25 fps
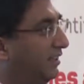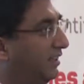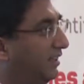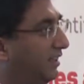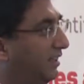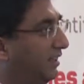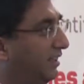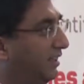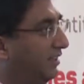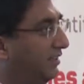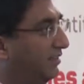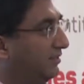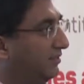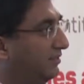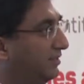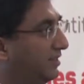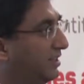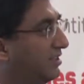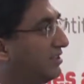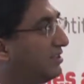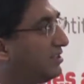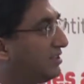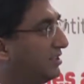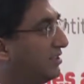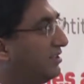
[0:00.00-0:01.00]
uh,
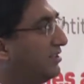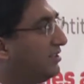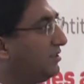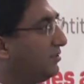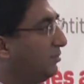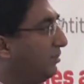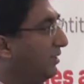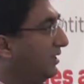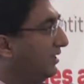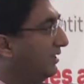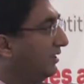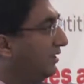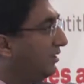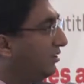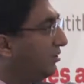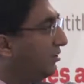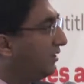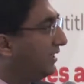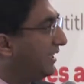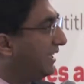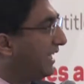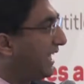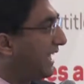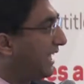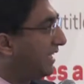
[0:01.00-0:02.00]
concerned with
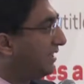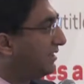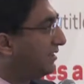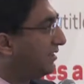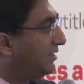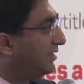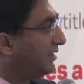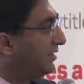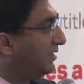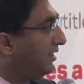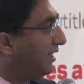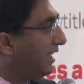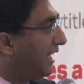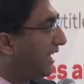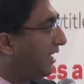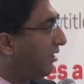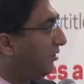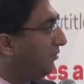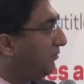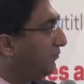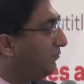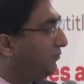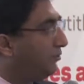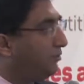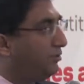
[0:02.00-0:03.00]
looking at
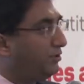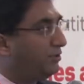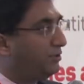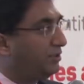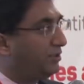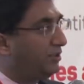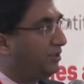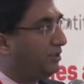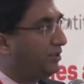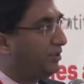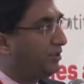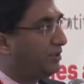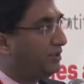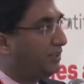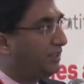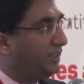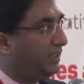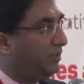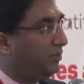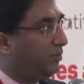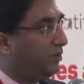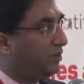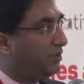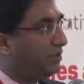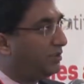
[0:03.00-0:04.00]
how food
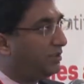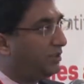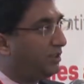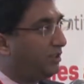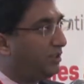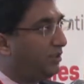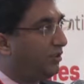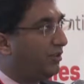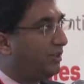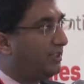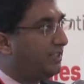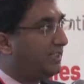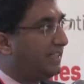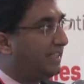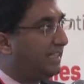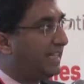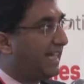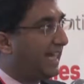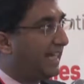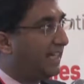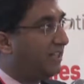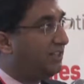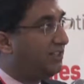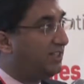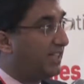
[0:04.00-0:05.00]
security, water security, and
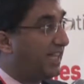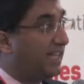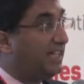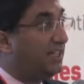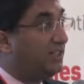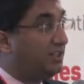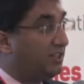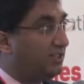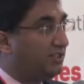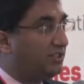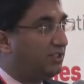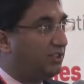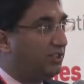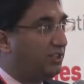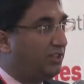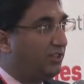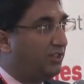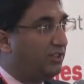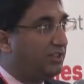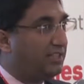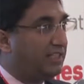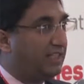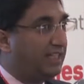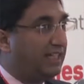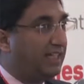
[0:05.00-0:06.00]
energy, energy
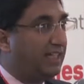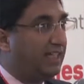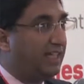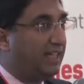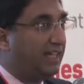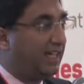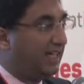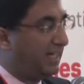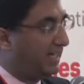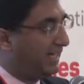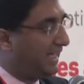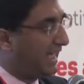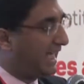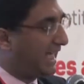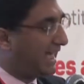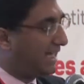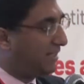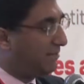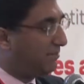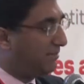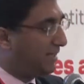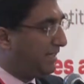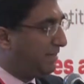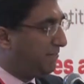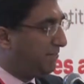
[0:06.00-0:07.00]
security
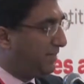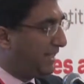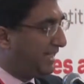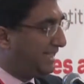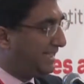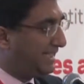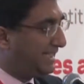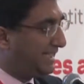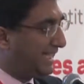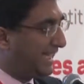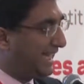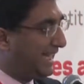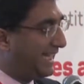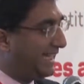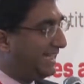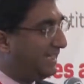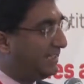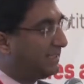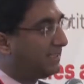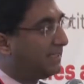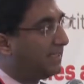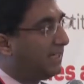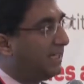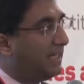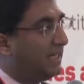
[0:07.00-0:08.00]
can be
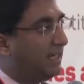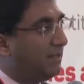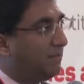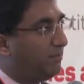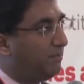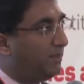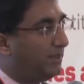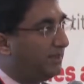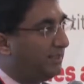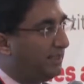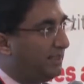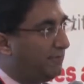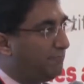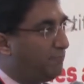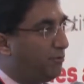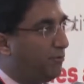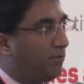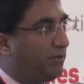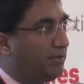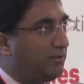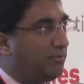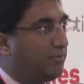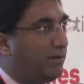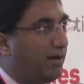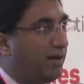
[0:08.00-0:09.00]
maintained. But the
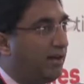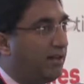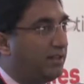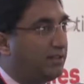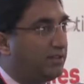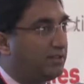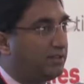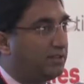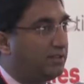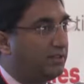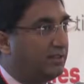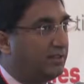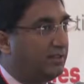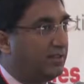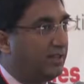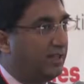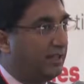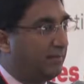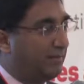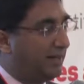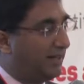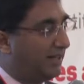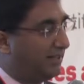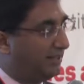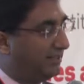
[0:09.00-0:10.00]
important part
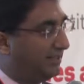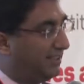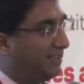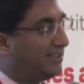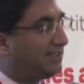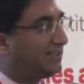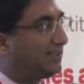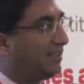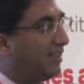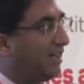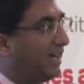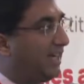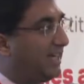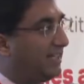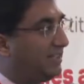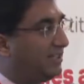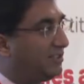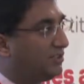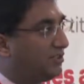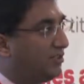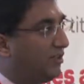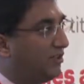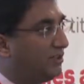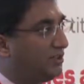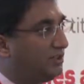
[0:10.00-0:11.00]
about this slide
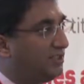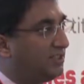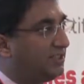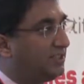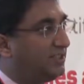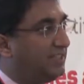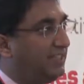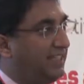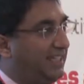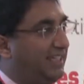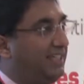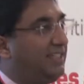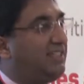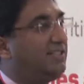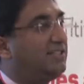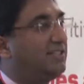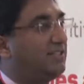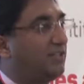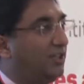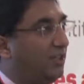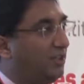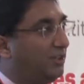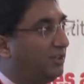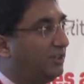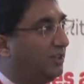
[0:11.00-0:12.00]
is not just
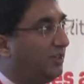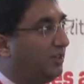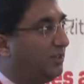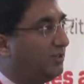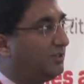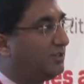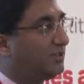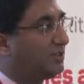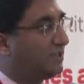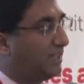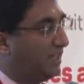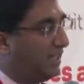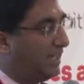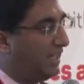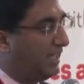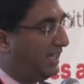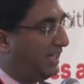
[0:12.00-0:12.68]
these logos,